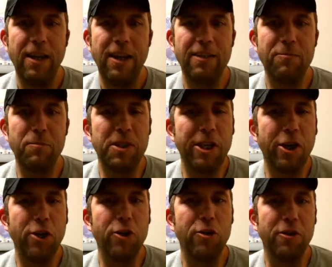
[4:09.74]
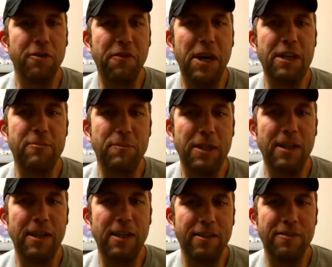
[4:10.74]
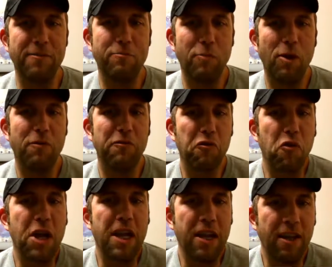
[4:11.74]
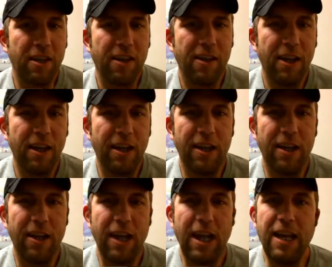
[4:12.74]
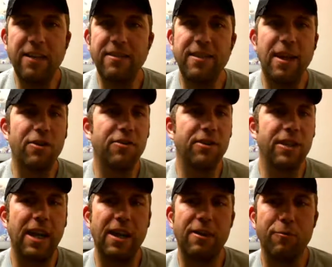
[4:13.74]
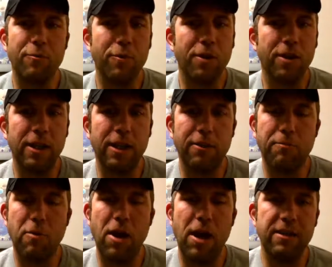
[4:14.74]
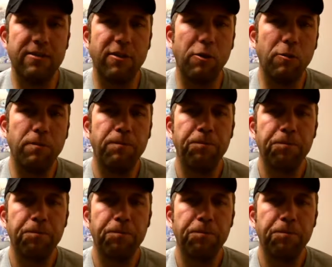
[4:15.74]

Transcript: material investment is, well, free, he sells it at a really good price. So